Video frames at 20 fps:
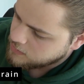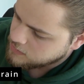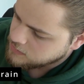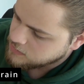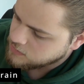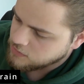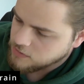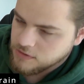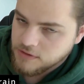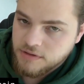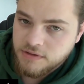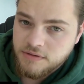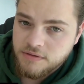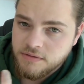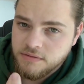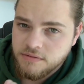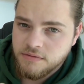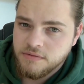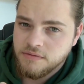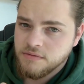it's not
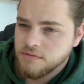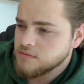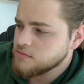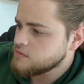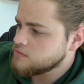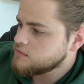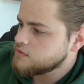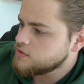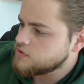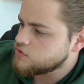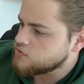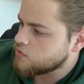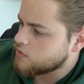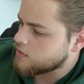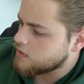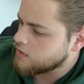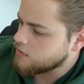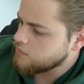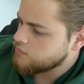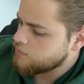strong
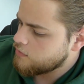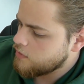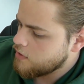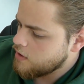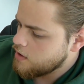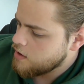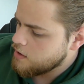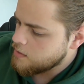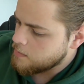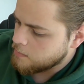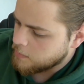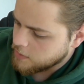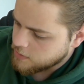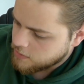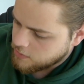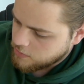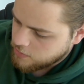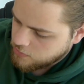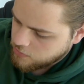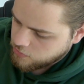enough. But
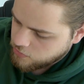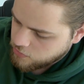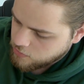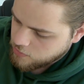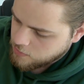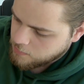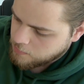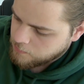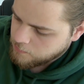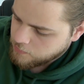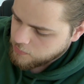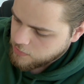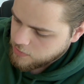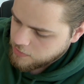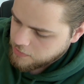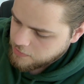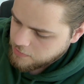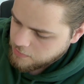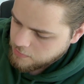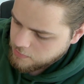the
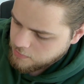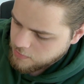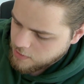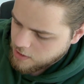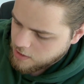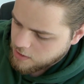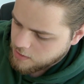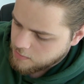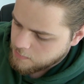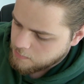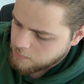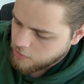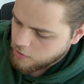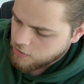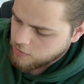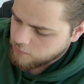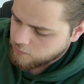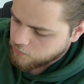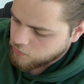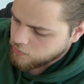block
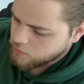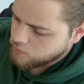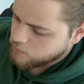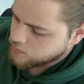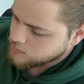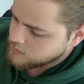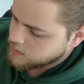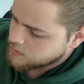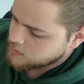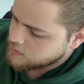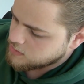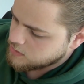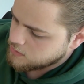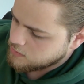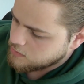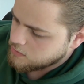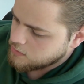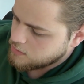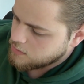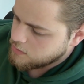of wood was
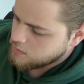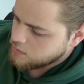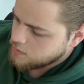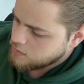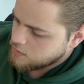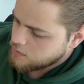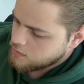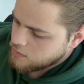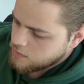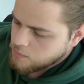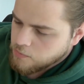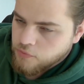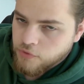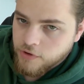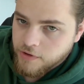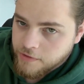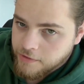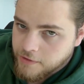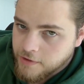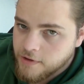actually
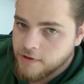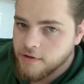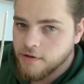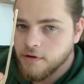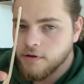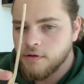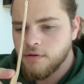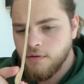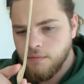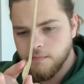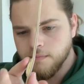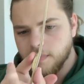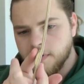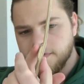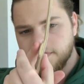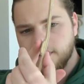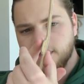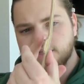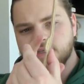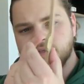pretty thick here,
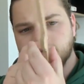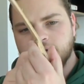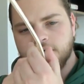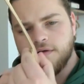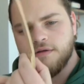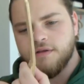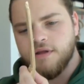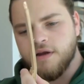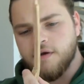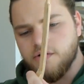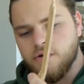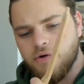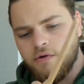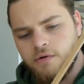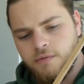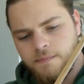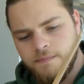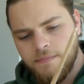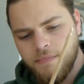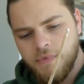about that
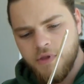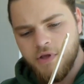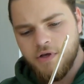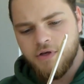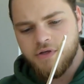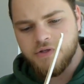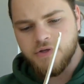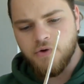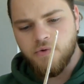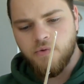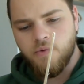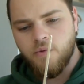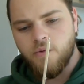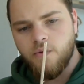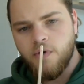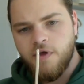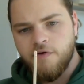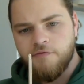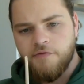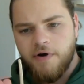long. So
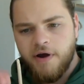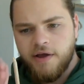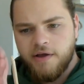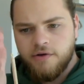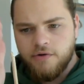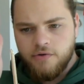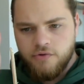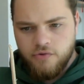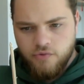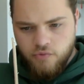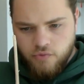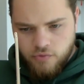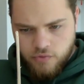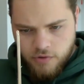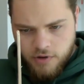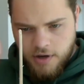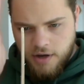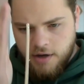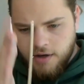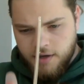if I could
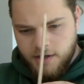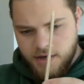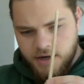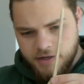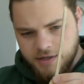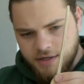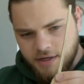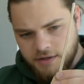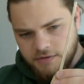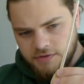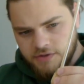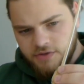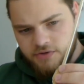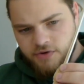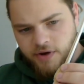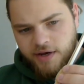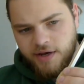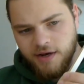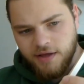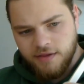cut down
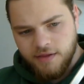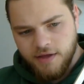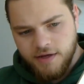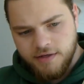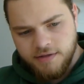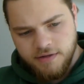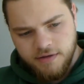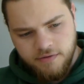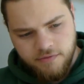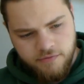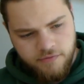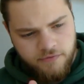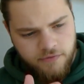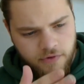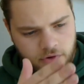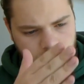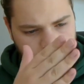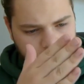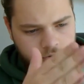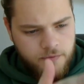straight like that and
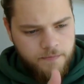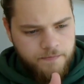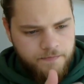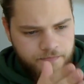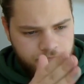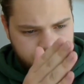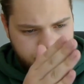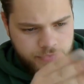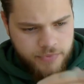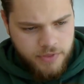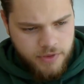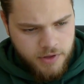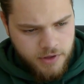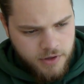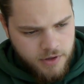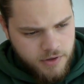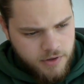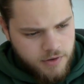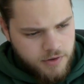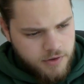follow
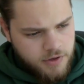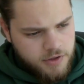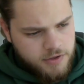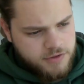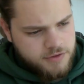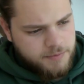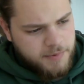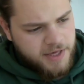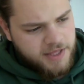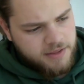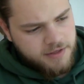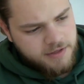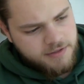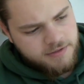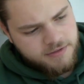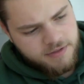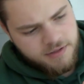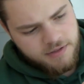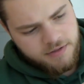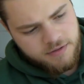to make these
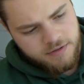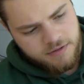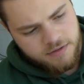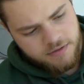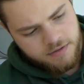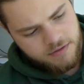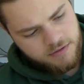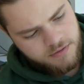to